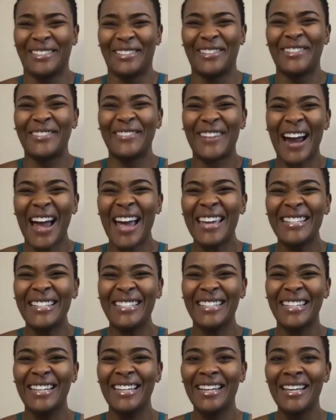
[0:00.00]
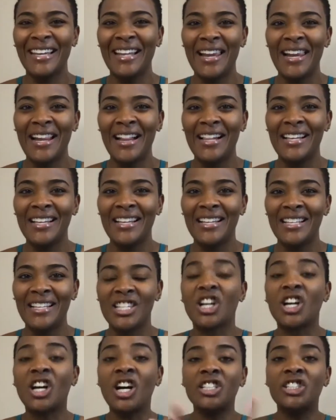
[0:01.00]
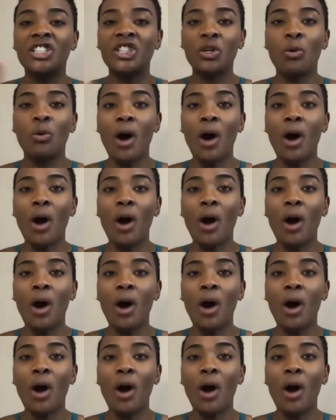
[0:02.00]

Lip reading: right? To cut you